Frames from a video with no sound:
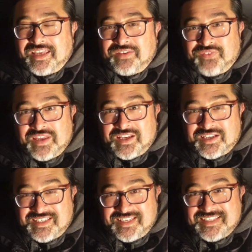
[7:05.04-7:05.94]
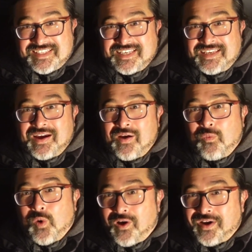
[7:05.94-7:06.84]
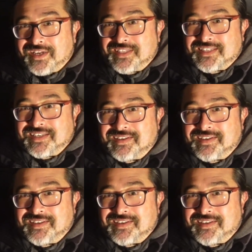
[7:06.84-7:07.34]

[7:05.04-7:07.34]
if it did see what I could see.